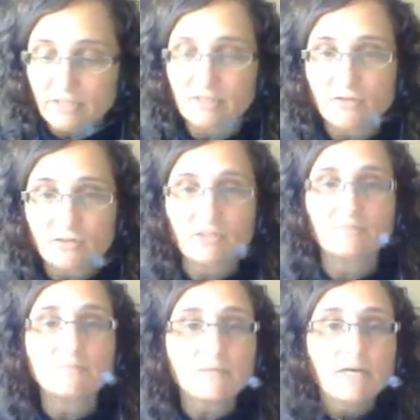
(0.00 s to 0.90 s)
So it's just
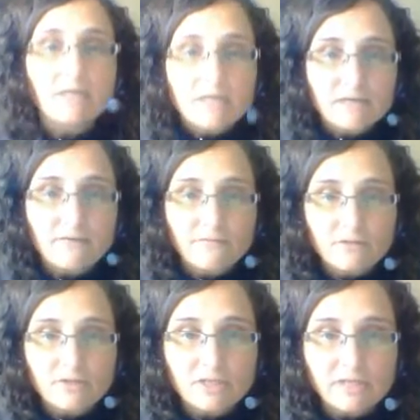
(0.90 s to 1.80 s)

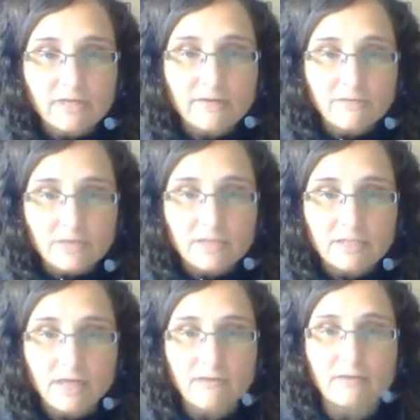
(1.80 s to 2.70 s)
converging here for
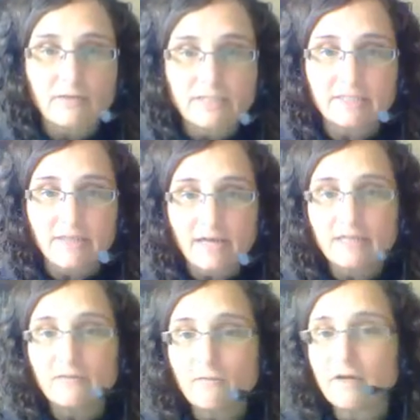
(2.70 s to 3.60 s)
yourself around exactly
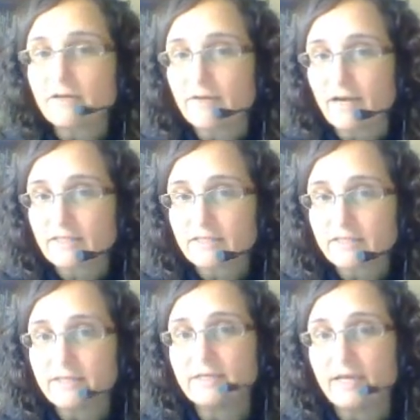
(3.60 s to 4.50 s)
what you're
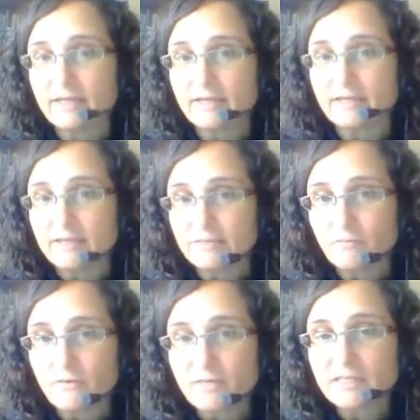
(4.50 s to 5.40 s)
asking in this
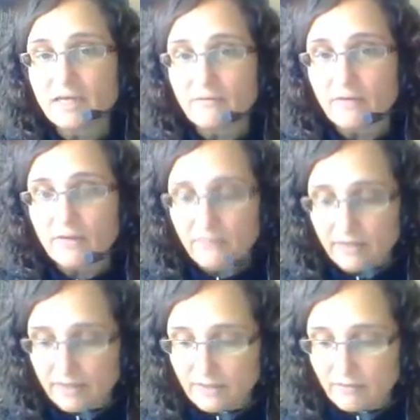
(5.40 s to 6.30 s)
point and what you want to
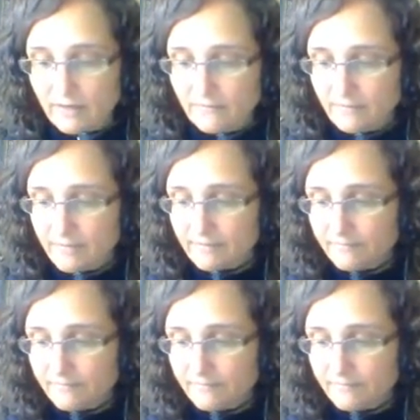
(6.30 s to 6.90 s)
derive from it.